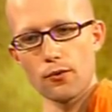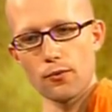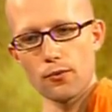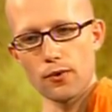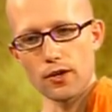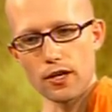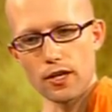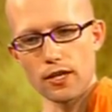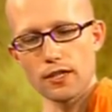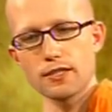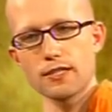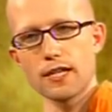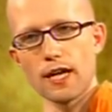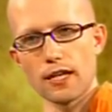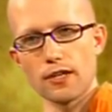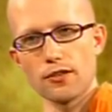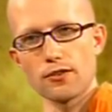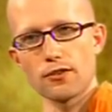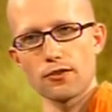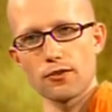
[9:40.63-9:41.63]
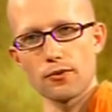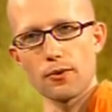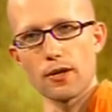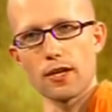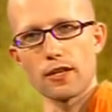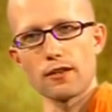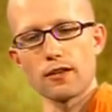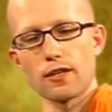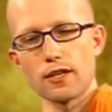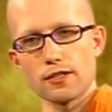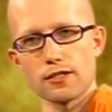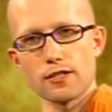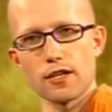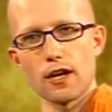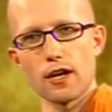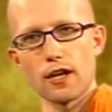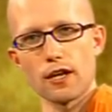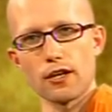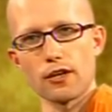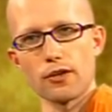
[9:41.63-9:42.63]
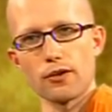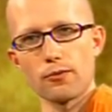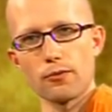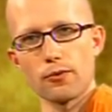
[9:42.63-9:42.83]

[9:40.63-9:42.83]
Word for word: we're content the way things are.